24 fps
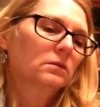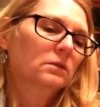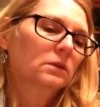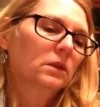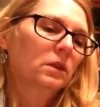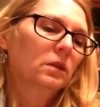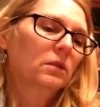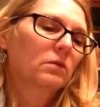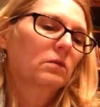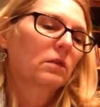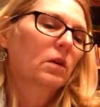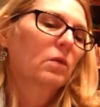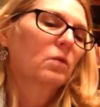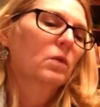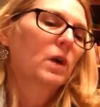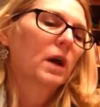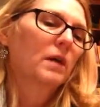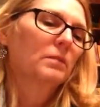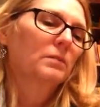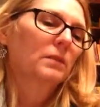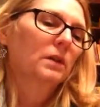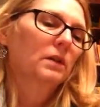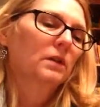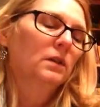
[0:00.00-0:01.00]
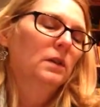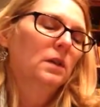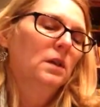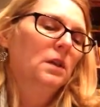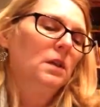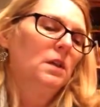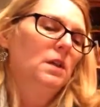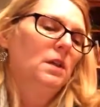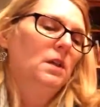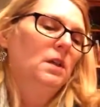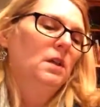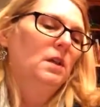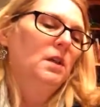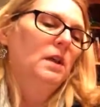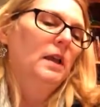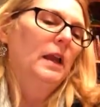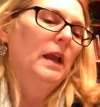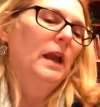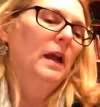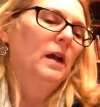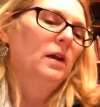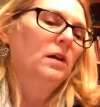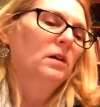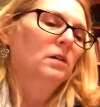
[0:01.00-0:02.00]
to throw up,
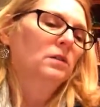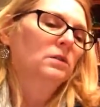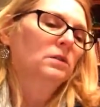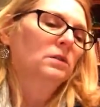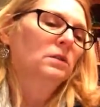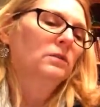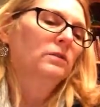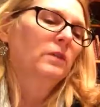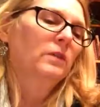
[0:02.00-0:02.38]
to